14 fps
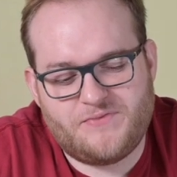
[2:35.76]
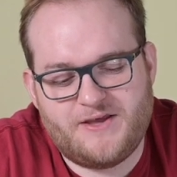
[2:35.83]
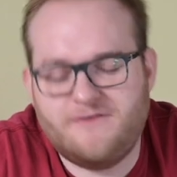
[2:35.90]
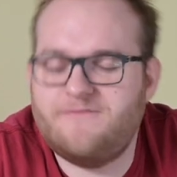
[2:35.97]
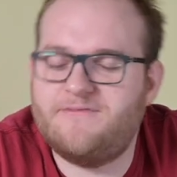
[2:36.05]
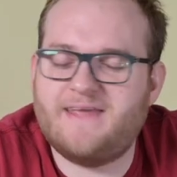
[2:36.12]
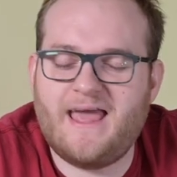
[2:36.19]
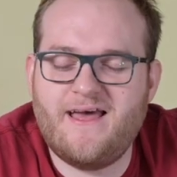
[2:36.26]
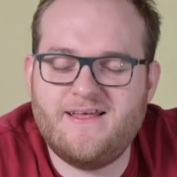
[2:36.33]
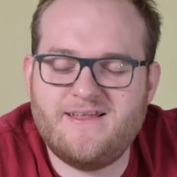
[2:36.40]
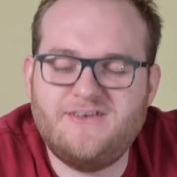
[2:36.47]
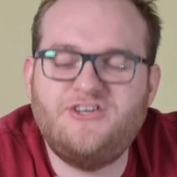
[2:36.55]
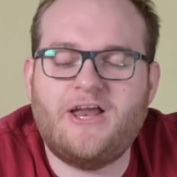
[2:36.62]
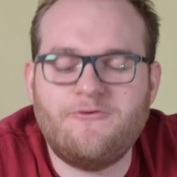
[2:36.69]
And get
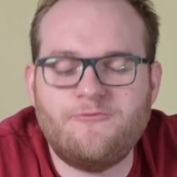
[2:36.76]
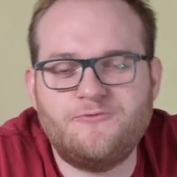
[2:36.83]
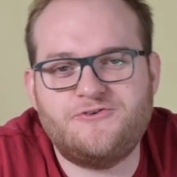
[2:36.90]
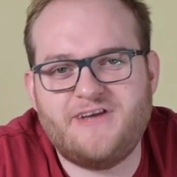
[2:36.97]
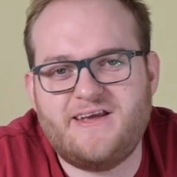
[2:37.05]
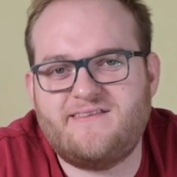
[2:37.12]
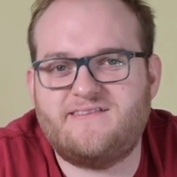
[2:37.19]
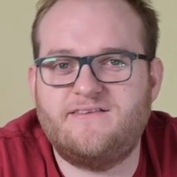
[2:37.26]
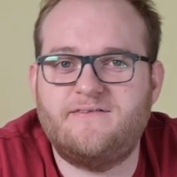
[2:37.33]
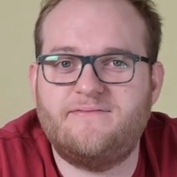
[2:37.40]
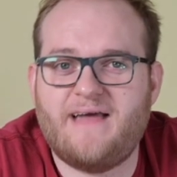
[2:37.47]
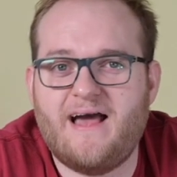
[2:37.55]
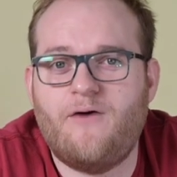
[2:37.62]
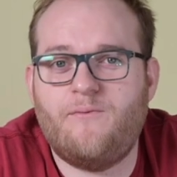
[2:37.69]
a general gist
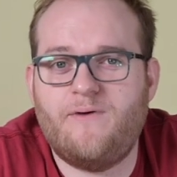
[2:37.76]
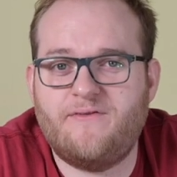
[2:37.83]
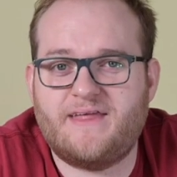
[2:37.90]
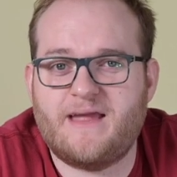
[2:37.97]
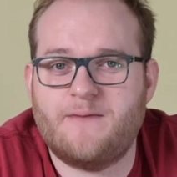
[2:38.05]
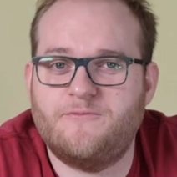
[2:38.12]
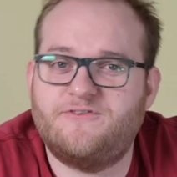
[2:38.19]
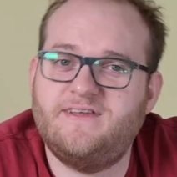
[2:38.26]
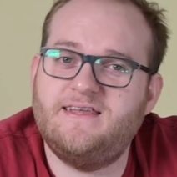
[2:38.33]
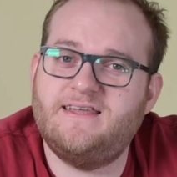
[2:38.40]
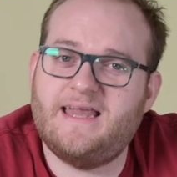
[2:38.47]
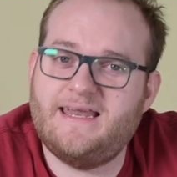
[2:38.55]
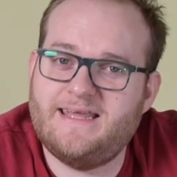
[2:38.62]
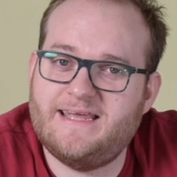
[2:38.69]
of how well the cameras
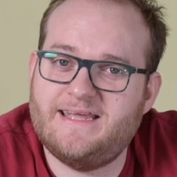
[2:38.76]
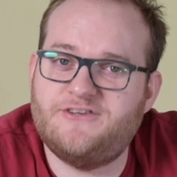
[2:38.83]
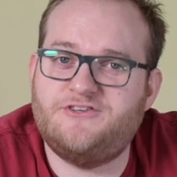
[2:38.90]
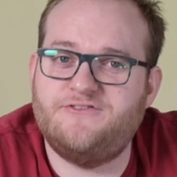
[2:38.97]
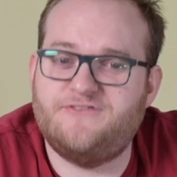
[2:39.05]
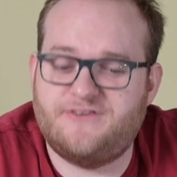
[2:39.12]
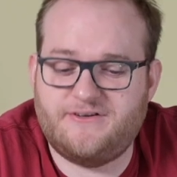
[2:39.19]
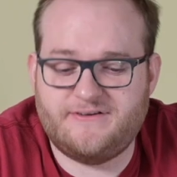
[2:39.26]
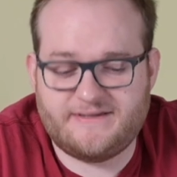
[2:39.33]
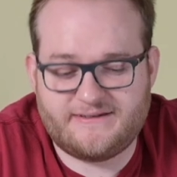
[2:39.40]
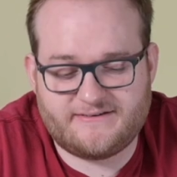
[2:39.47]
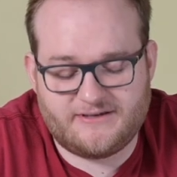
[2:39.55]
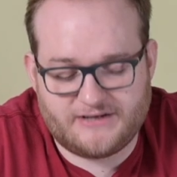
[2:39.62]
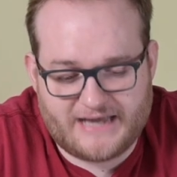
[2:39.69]
did, any issues that you
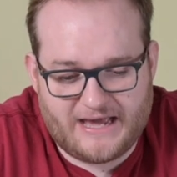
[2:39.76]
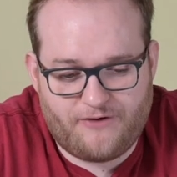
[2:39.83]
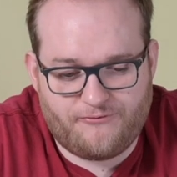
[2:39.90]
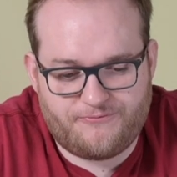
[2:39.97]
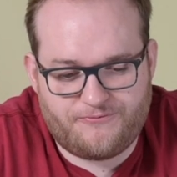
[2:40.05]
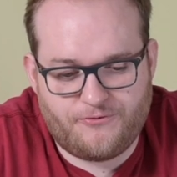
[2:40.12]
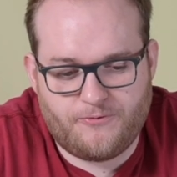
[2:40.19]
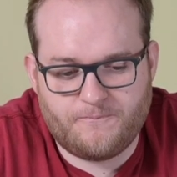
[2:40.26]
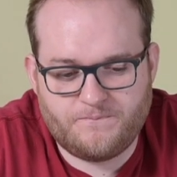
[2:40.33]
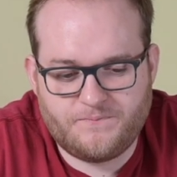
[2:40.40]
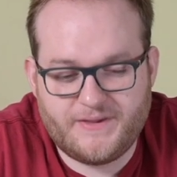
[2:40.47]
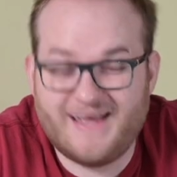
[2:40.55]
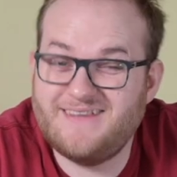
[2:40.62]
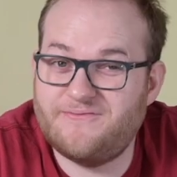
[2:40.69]
need to look out for.
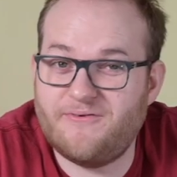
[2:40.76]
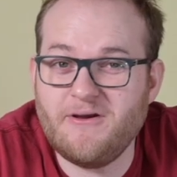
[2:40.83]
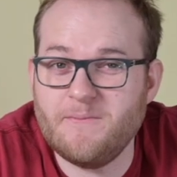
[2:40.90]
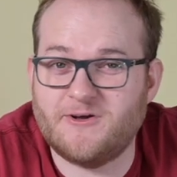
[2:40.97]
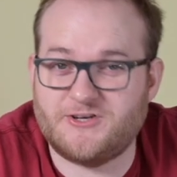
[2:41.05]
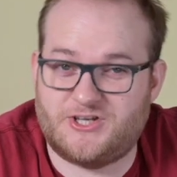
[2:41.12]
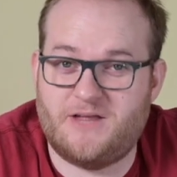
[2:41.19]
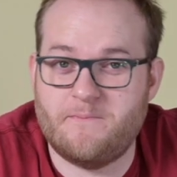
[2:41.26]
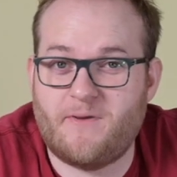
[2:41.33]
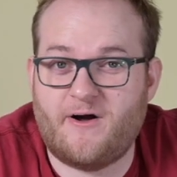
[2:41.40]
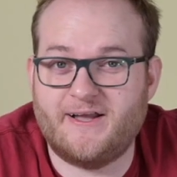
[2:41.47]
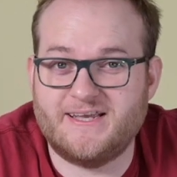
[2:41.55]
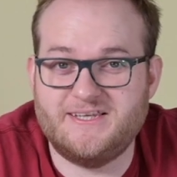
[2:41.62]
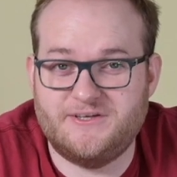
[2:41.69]
It's very much like
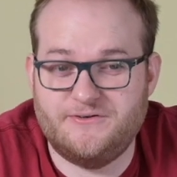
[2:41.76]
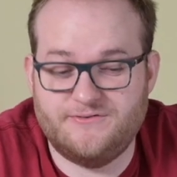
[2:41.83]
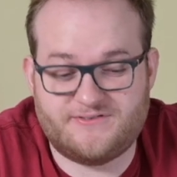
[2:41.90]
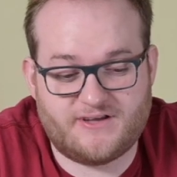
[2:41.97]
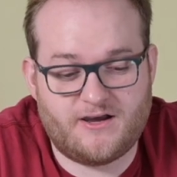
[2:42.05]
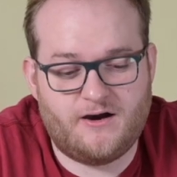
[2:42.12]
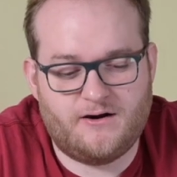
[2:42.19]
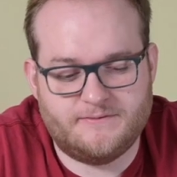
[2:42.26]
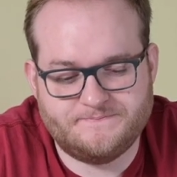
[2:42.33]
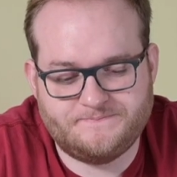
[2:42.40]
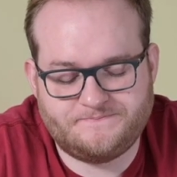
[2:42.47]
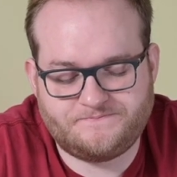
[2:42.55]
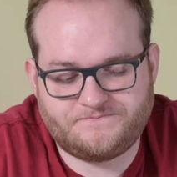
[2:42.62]
buying a used car.